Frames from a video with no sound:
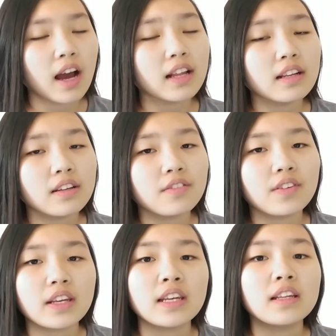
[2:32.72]
I live
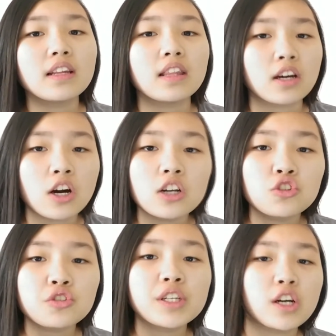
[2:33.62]
in the
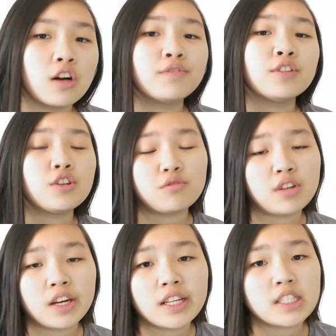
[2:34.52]
country of the
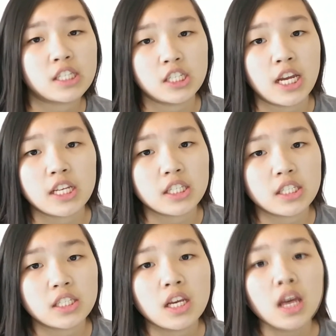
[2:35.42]
United
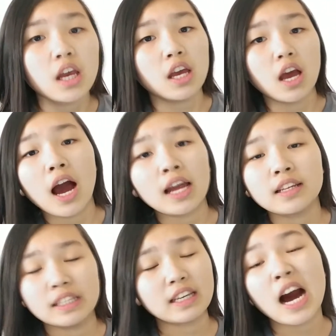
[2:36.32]
States.
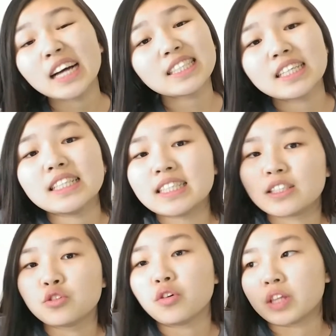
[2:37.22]
The continent
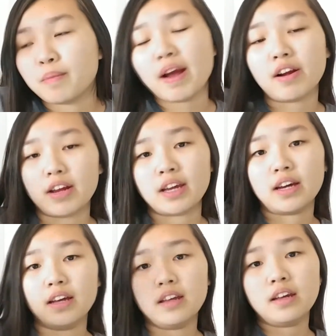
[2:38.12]
is North
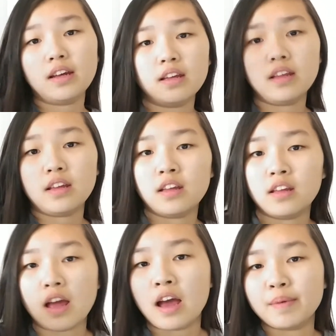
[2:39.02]
America.
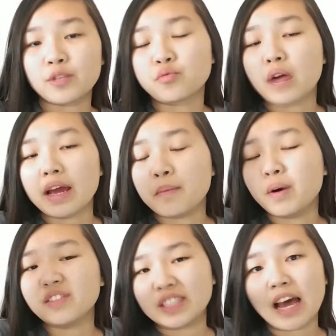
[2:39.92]
It's right
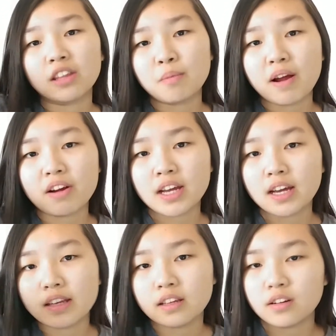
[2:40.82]
above South
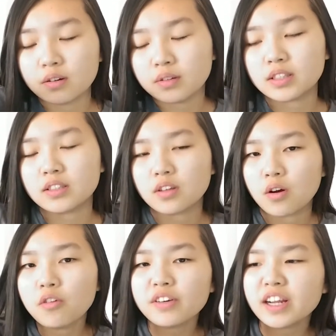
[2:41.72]
America, you know, it's
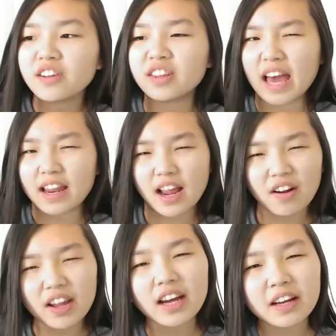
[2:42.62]
over near that
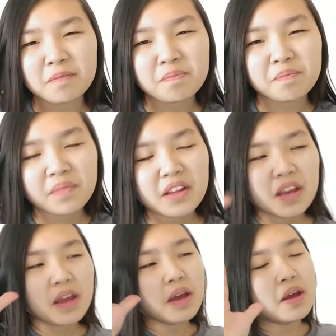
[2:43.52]
area.
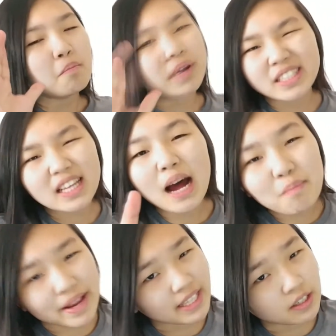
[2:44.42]
But it's not
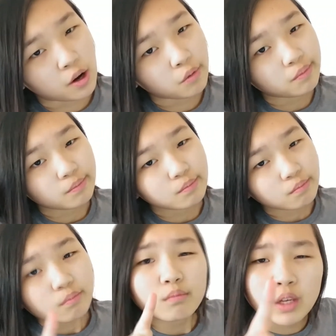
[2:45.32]
Mexico.
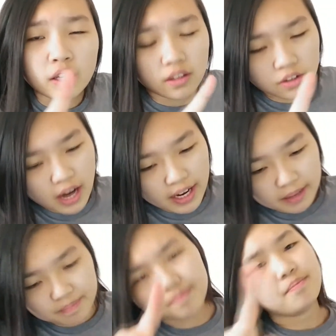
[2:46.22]
You got
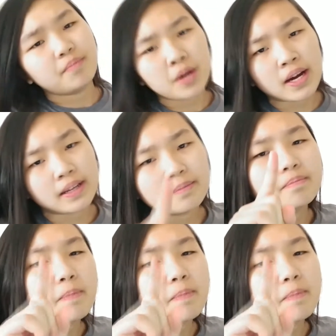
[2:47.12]
it? You got it.